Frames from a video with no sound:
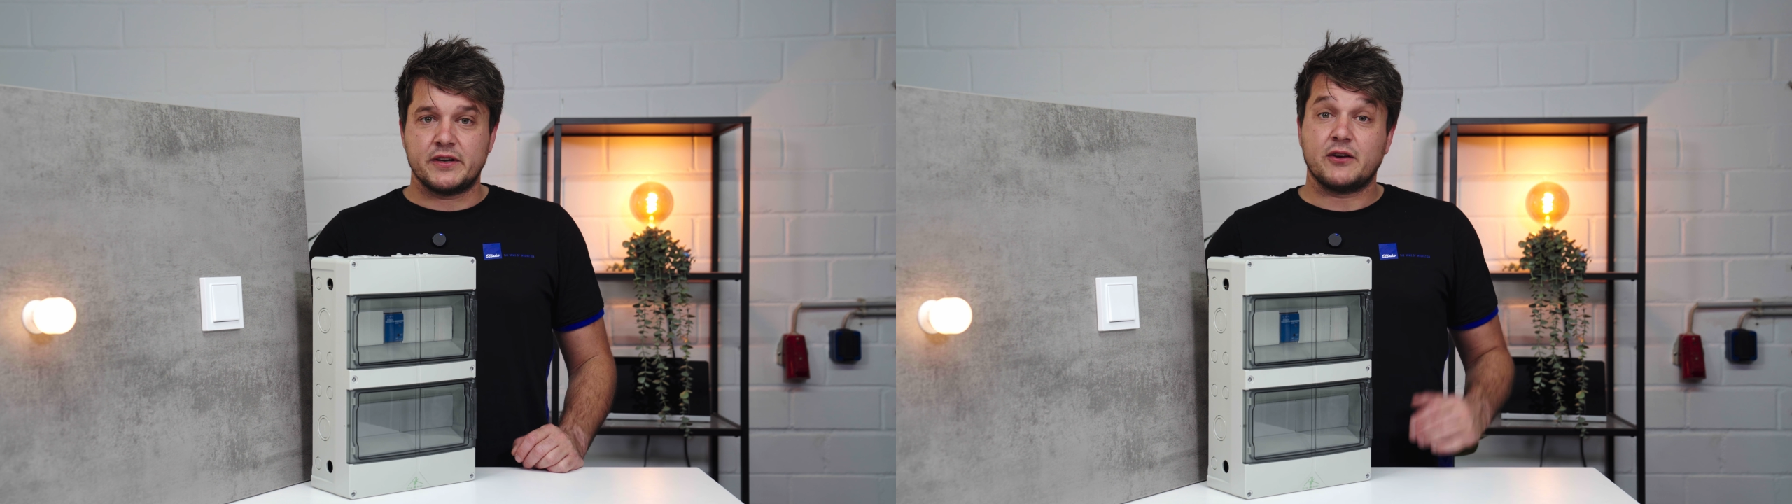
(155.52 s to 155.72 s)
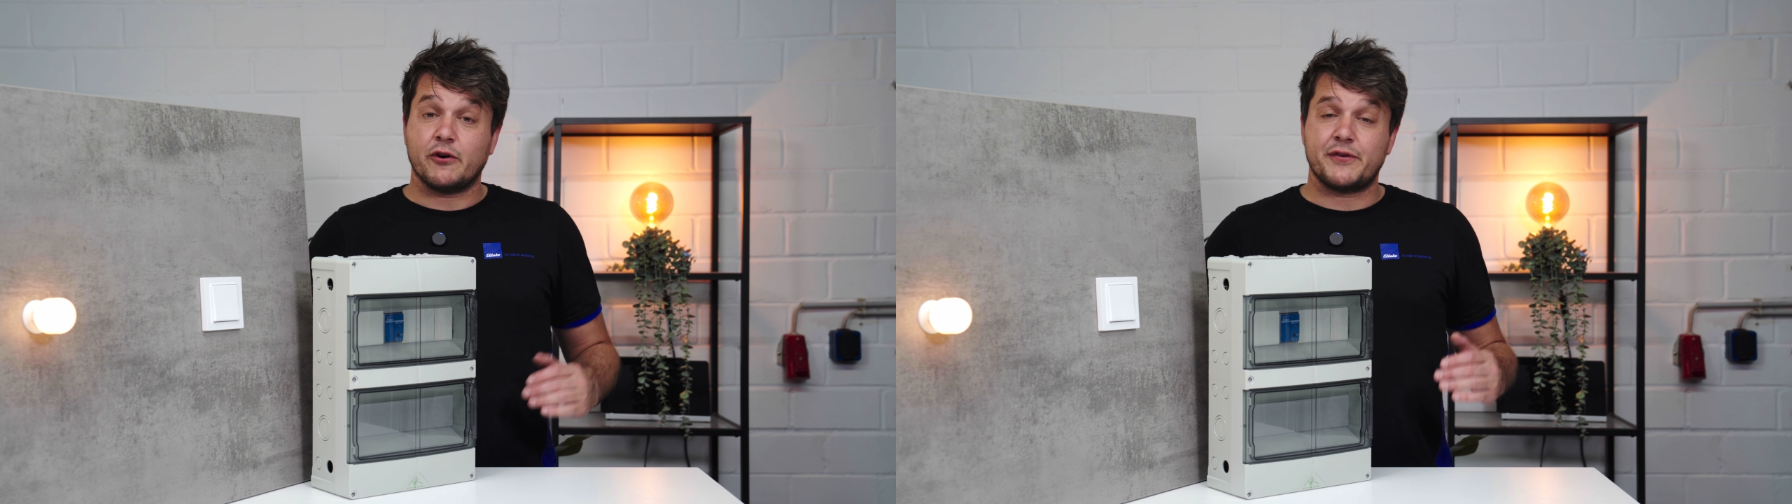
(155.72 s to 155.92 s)

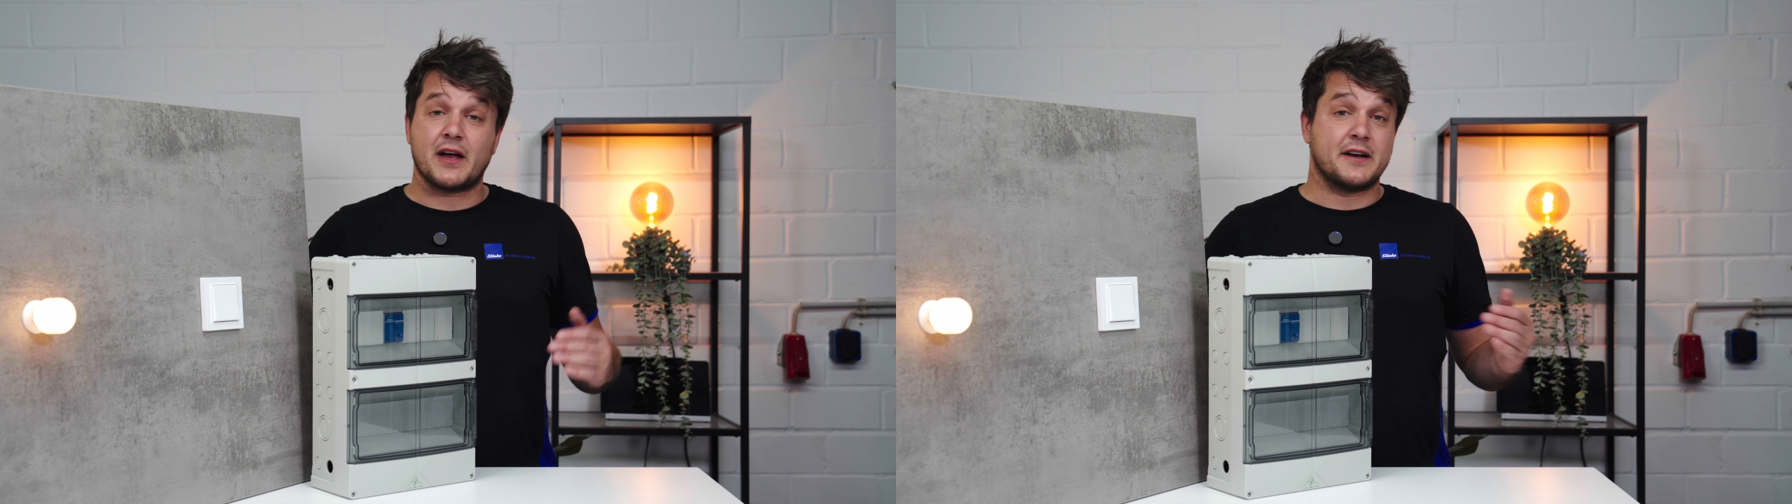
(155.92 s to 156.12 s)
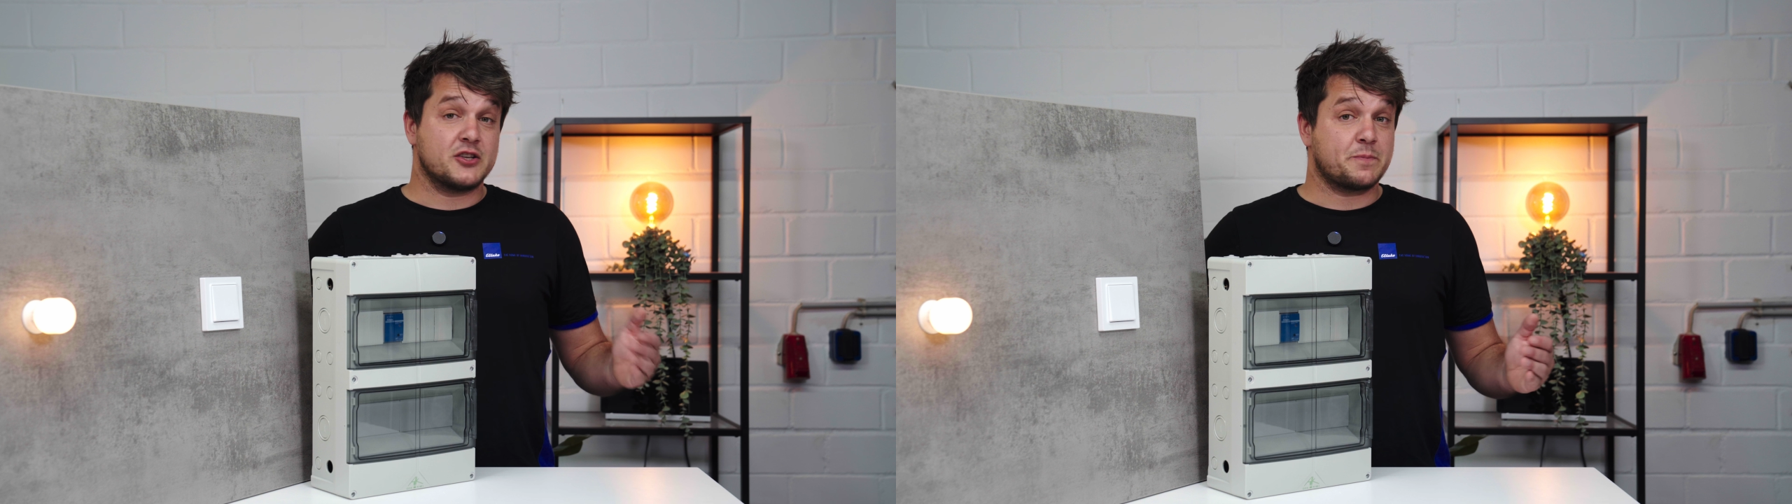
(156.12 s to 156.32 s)
If you have
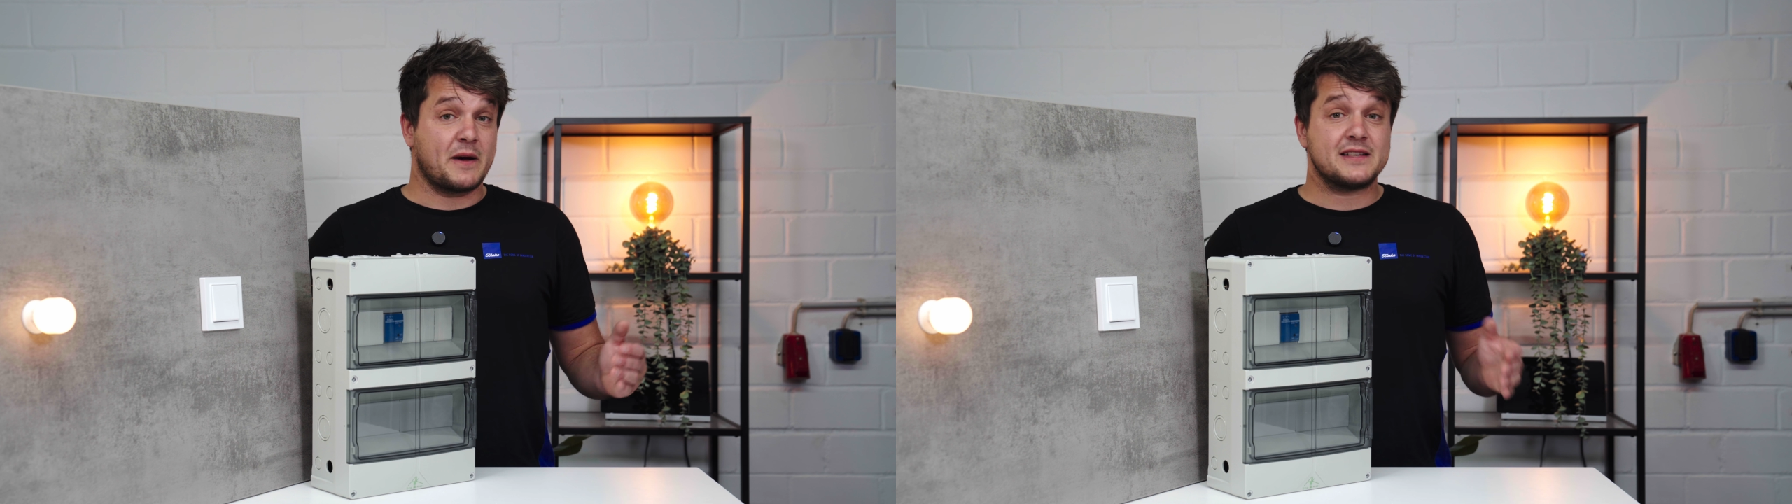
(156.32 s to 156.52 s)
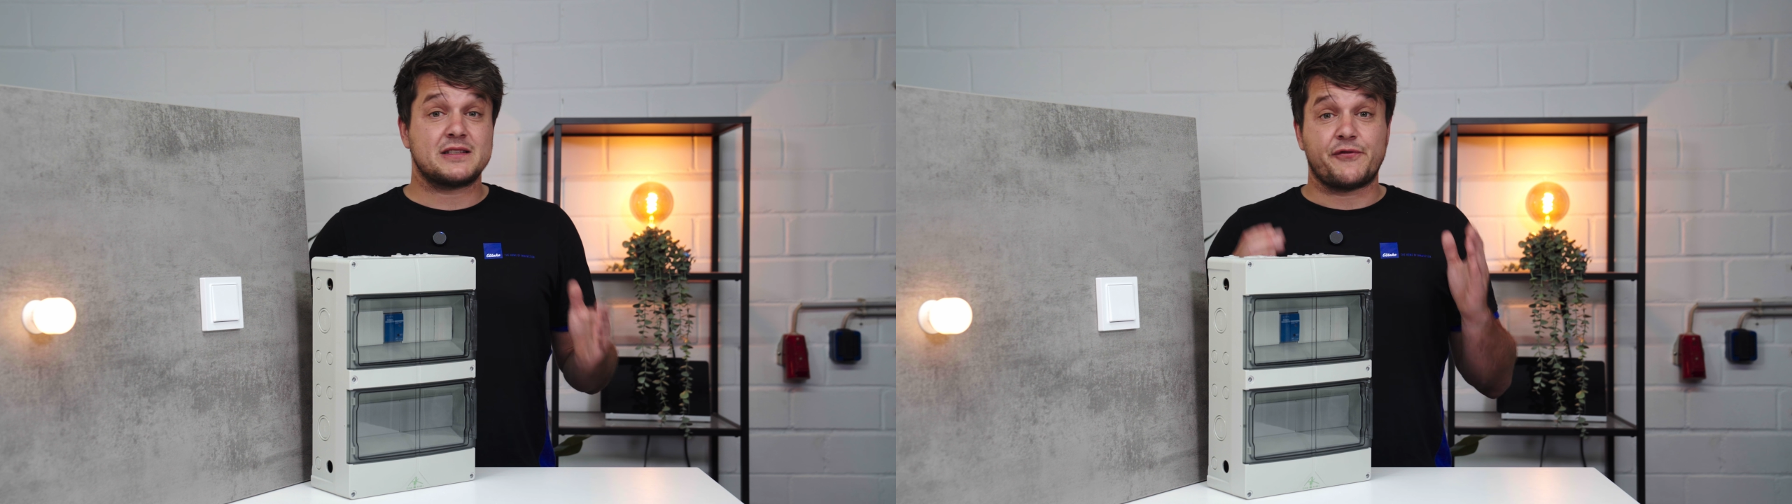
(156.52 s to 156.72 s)
any questions,